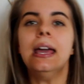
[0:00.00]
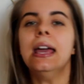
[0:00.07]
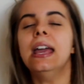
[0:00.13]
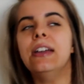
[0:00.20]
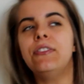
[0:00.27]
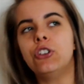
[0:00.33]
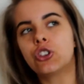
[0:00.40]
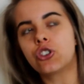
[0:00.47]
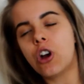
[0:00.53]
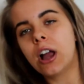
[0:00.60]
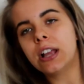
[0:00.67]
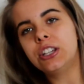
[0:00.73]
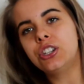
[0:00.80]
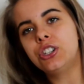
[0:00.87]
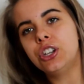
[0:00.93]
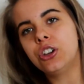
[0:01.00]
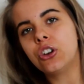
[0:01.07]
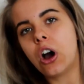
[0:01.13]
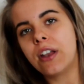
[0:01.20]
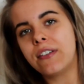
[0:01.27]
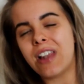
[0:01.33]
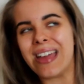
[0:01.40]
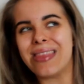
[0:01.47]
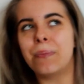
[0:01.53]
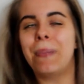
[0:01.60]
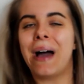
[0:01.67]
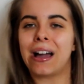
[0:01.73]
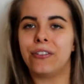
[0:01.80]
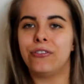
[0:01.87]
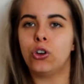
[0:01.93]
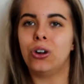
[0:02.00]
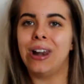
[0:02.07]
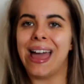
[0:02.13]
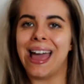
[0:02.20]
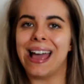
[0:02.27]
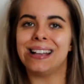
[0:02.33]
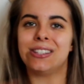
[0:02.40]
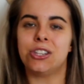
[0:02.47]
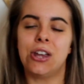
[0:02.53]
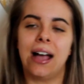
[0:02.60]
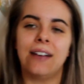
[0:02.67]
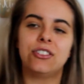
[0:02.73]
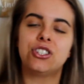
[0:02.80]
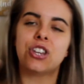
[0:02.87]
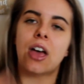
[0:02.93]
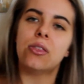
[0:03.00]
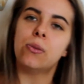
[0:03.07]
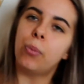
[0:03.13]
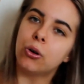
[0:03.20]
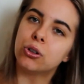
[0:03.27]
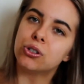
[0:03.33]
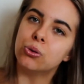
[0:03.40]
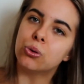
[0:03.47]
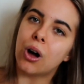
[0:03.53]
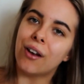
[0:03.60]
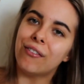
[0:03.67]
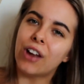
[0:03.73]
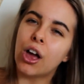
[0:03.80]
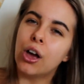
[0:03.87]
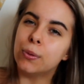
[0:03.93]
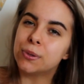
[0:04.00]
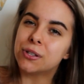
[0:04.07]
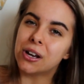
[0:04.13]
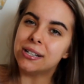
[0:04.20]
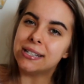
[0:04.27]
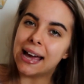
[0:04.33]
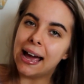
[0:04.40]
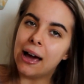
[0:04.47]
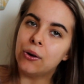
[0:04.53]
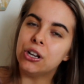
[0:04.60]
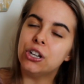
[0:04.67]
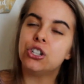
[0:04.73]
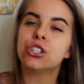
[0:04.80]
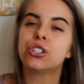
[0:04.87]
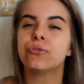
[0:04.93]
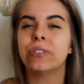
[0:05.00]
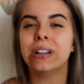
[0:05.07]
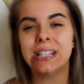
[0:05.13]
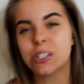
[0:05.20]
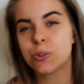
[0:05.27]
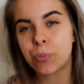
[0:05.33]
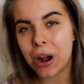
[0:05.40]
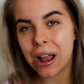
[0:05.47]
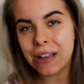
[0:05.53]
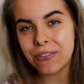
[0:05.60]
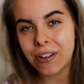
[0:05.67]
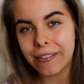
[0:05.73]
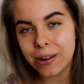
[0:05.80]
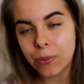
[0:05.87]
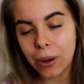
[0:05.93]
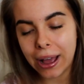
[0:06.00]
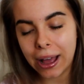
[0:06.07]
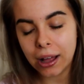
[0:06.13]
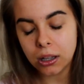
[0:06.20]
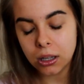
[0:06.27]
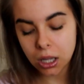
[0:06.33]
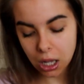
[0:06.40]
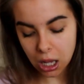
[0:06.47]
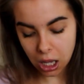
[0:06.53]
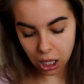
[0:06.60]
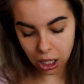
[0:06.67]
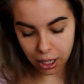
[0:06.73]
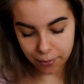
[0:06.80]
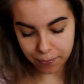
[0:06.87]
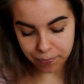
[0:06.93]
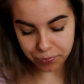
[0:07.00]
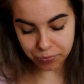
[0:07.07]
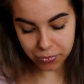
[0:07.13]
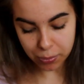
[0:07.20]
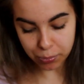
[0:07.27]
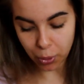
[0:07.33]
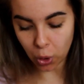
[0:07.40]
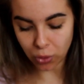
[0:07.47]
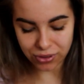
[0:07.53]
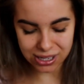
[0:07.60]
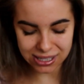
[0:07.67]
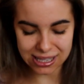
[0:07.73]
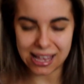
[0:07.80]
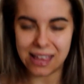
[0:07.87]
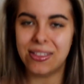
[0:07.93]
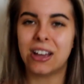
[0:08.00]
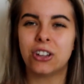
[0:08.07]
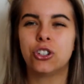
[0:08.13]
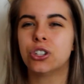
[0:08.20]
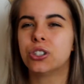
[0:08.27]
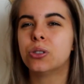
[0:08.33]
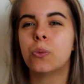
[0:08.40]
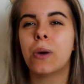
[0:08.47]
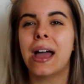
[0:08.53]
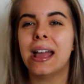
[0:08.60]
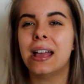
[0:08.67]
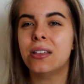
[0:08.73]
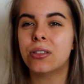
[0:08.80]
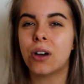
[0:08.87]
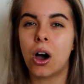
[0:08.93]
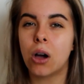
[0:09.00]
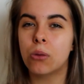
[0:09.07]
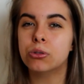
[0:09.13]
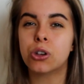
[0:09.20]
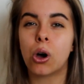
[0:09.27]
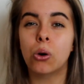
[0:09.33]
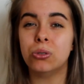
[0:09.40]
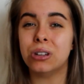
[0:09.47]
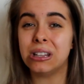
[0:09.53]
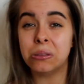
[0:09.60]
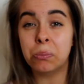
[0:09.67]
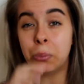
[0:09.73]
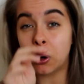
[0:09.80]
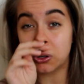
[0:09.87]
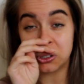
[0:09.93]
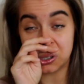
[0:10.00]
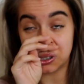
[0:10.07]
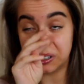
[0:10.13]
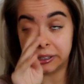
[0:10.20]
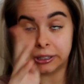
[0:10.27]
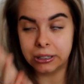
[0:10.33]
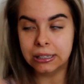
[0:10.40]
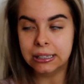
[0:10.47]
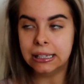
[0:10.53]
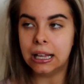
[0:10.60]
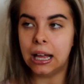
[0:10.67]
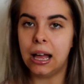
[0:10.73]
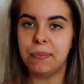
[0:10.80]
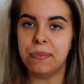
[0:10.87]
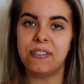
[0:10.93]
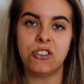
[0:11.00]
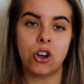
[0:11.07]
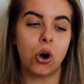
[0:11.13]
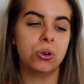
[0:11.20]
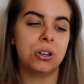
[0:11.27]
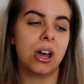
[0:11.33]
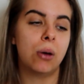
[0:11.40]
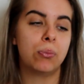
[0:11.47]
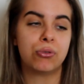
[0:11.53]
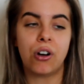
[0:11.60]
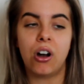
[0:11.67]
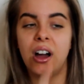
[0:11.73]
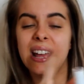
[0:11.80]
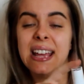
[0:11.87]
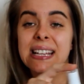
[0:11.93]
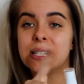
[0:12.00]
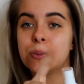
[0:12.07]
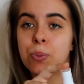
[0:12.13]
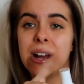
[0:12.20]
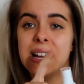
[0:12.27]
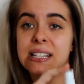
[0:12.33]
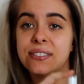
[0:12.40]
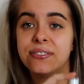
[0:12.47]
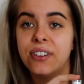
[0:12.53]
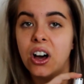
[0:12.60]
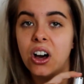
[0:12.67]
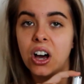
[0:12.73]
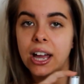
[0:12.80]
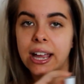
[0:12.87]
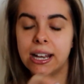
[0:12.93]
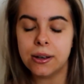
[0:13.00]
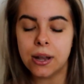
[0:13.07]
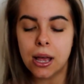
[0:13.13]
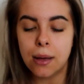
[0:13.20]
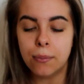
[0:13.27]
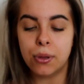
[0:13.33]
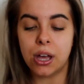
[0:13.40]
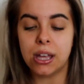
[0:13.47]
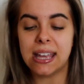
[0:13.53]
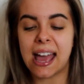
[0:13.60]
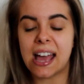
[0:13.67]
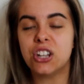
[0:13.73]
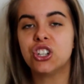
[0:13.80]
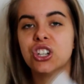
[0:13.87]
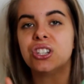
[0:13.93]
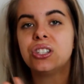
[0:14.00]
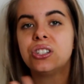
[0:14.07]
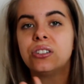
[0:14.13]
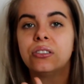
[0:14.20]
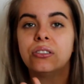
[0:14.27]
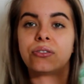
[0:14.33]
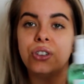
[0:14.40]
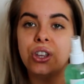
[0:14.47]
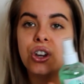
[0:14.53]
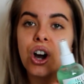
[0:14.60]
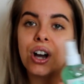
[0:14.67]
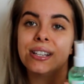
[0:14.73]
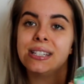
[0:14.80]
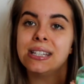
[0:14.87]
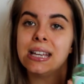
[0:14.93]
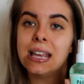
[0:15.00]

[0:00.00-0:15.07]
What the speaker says: if you're trying to do kind of like the back of your legs and you have to turn the bottle kind of like upside down, it doesn't really spray very well. But obviously that's just the way that I was holding the bottle. If you hold it upright, it sprays fine. But yeah, just for you guys to